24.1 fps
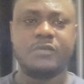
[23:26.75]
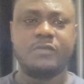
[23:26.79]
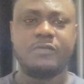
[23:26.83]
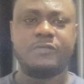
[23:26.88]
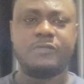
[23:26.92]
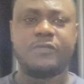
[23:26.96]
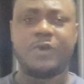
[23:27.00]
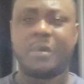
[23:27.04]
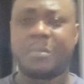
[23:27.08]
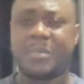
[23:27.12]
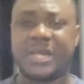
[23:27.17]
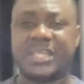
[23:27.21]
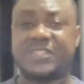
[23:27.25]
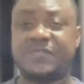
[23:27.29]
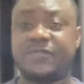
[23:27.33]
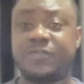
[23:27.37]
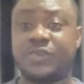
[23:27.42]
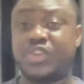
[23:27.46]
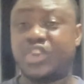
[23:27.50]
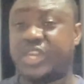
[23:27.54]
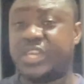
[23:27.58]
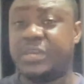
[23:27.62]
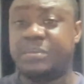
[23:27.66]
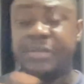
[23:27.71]
format for
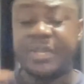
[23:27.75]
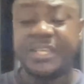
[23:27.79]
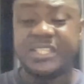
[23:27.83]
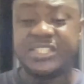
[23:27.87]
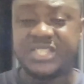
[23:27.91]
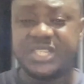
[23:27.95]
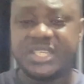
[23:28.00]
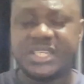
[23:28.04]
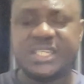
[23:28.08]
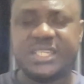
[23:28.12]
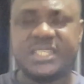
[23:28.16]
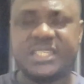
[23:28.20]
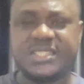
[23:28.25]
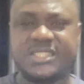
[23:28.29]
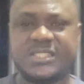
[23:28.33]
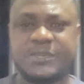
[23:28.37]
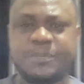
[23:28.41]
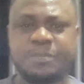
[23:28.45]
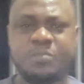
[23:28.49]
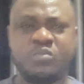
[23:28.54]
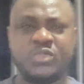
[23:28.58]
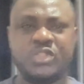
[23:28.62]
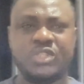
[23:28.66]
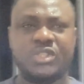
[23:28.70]
your images.
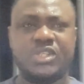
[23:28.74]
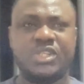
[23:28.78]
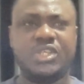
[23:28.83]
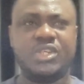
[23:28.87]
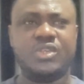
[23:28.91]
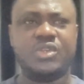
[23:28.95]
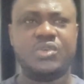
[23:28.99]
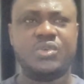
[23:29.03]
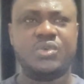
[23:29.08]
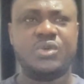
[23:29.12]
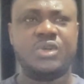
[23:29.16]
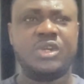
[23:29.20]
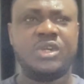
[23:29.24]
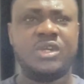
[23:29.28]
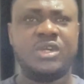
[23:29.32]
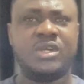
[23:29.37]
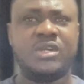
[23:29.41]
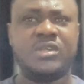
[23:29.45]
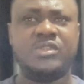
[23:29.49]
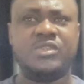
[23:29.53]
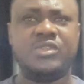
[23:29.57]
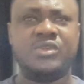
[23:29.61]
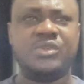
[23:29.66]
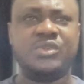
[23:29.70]
You
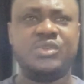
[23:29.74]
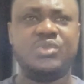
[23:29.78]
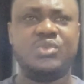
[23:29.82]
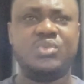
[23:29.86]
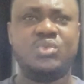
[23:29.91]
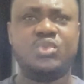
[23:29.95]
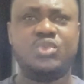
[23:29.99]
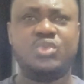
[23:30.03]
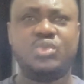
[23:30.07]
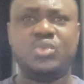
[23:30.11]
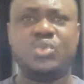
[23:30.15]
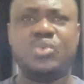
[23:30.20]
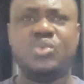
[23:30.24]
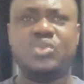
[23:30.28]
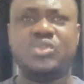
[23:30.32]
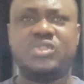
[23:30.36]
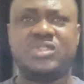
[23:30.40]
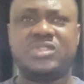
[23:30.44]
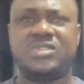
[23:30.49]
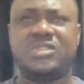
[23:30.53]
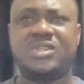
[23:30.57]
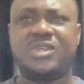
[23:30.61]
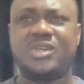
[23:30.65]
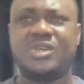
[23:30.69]

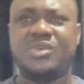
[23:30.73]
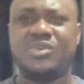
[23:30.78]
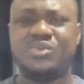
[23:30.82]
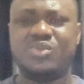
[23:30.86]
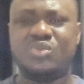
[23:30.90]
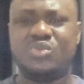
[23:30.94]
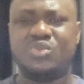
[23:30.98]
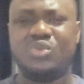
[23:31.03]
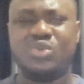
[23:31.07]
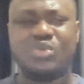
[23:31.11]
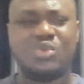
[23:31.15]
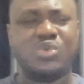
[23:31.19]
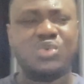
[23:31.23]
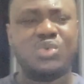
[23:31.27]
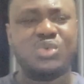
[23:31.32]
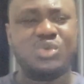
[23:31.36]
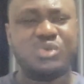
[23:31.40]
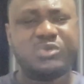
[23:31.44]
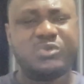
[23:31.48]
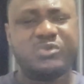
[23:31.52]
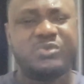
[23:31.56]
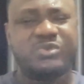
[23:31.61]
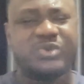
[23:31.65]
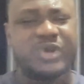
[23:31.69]
use Google
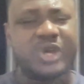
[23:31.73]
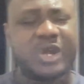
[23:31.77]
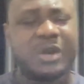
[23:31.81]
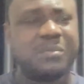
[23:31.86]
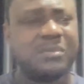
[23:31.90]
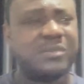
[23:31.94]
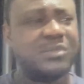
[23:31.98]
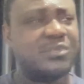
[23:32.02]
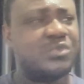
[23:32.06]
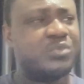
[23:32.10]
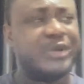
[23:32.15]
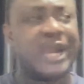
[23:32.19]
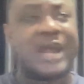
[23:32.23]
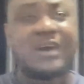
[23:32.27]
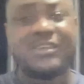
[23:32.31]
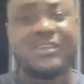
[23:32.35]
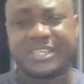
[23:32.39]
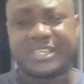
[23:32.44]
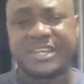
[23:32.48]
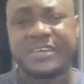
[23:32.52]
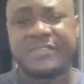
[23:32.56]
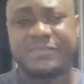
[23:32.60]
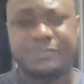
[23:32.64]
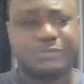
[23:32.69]

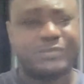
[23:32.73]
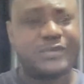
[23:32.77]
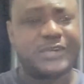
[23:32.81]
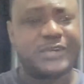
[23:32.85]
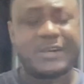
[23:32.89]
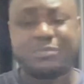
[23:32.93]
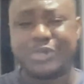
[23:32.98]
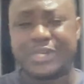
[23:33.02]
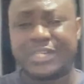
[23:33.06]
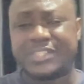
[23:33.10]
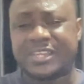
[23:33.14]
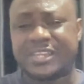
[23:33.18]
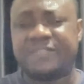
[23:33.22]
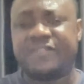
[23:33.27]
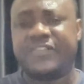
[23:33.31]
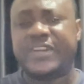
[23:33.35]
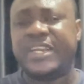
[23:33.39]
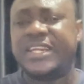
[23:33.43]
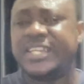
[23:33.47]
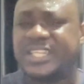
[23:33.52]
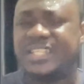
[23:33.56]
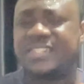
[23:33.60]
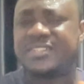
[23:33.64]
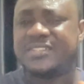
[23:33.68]
browser
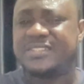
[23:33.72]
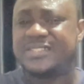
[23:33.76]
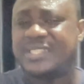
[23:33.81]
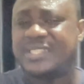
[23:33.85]
friendly